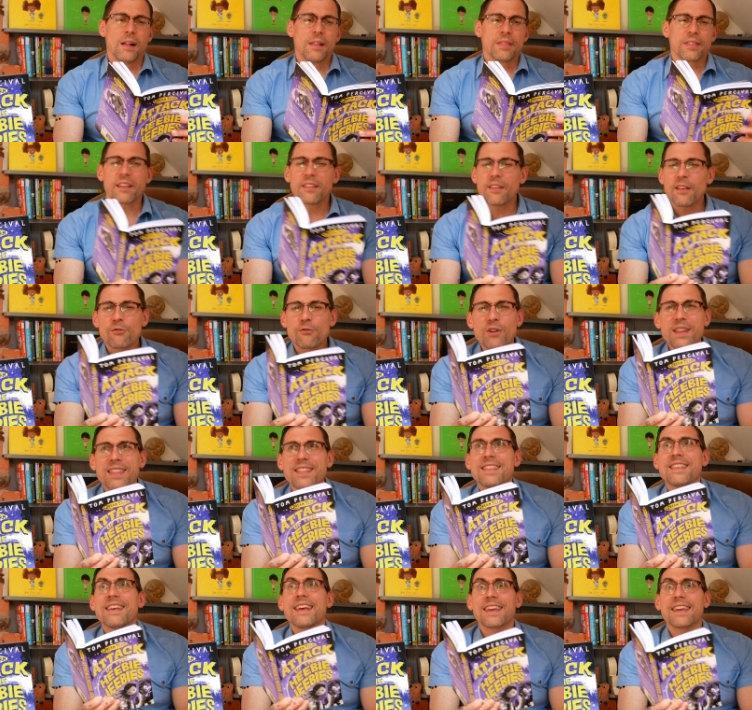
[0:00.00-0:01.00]
This is
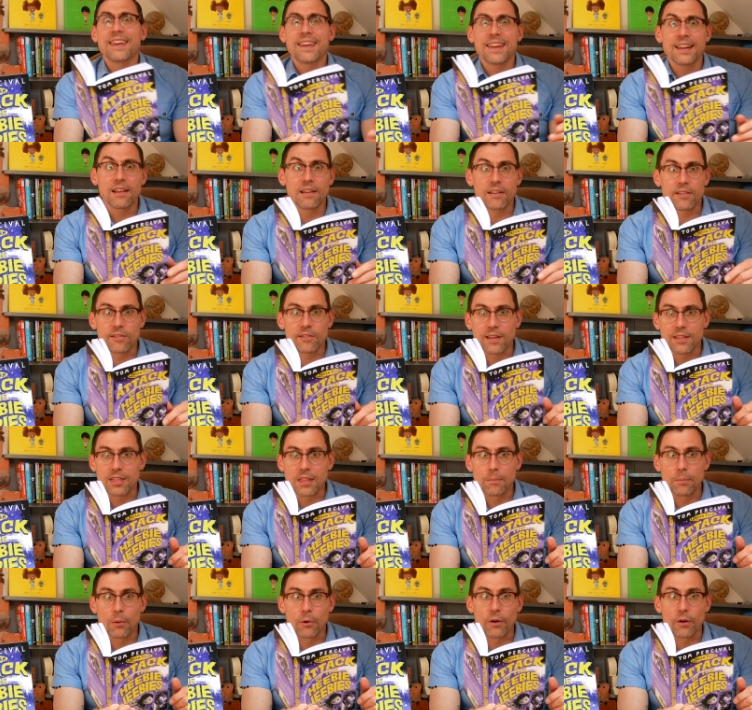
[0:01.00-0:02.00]
ridiculous, said
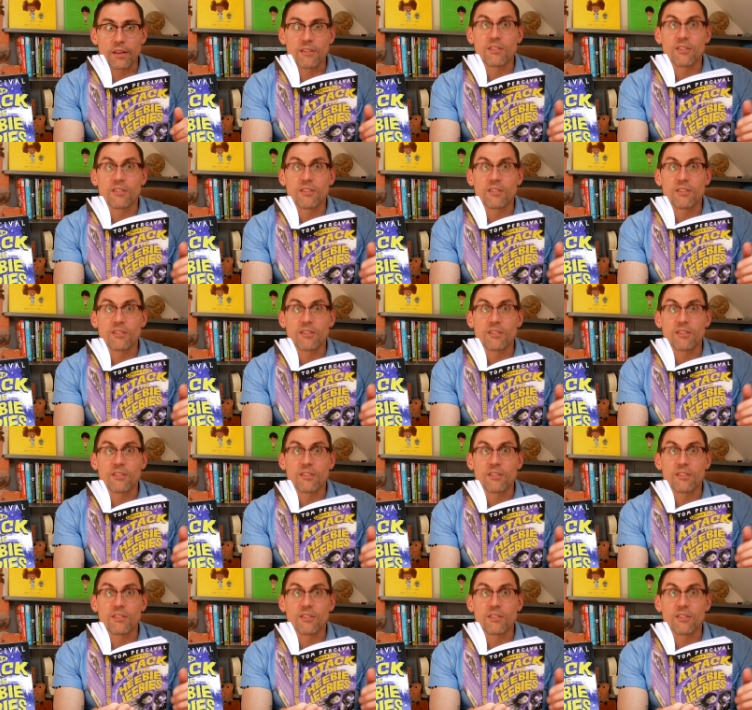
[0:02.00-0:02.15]
the boy.